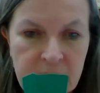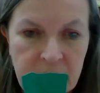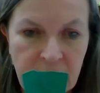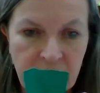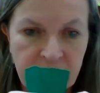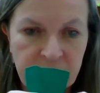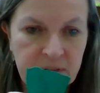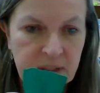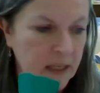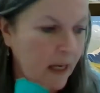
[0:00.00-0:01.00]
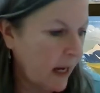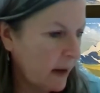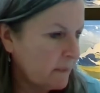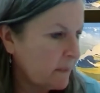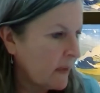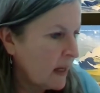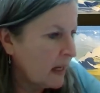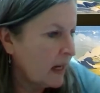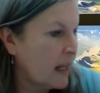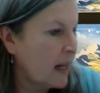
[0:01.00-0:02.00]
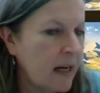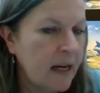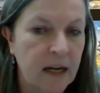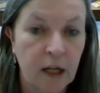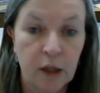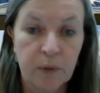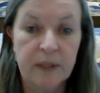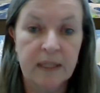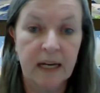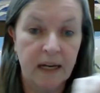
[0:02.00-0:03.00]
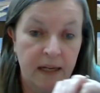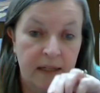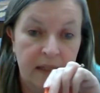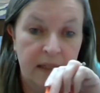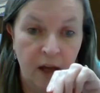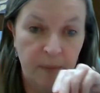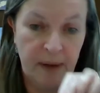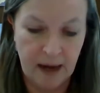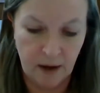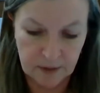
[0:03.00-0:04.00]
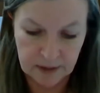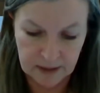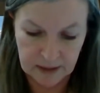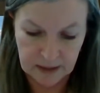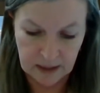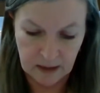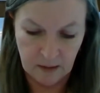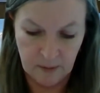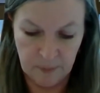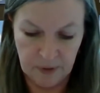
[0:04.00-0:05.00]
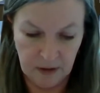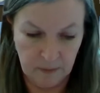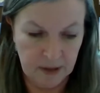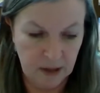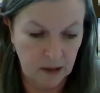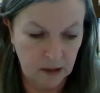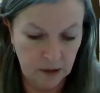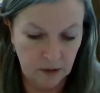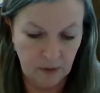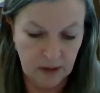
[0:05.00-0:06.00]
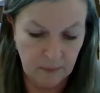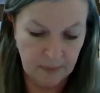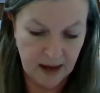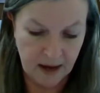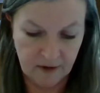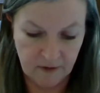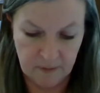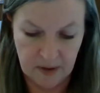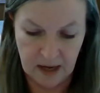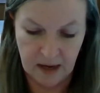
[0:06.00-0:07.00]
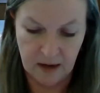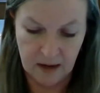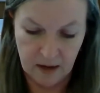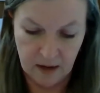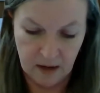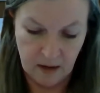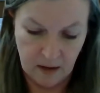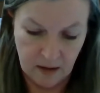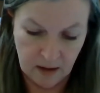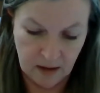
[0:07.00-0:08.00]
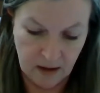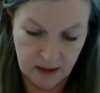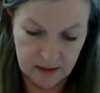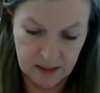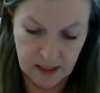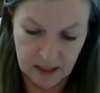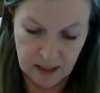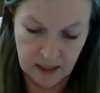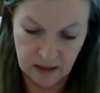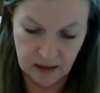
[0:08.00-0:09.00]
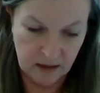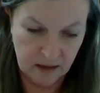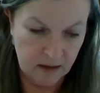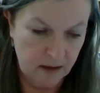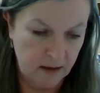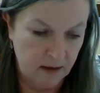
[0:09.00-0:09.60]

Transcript: safe today, and I need a glue stick to help me out. I'm going to put a little bit of glue on the back of my continent here,